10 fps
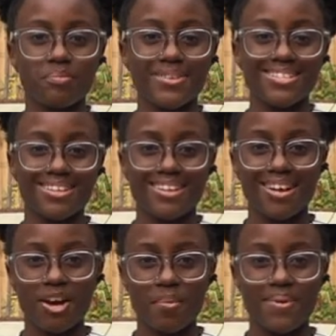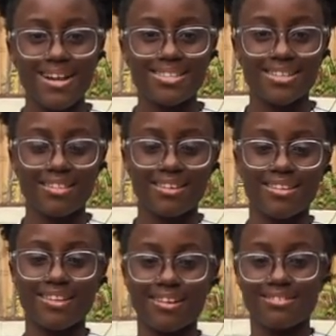Basically like a plastic
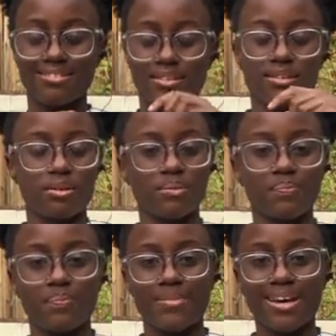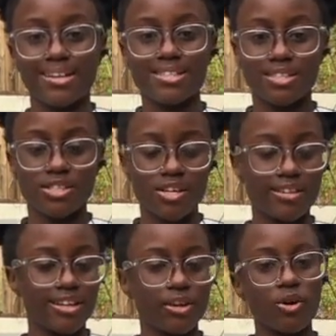thing that it sits on,
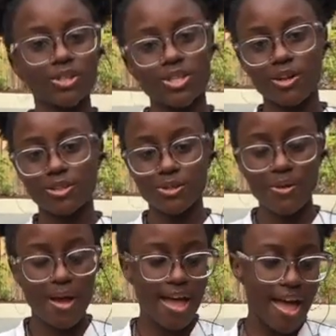that it hooks onto.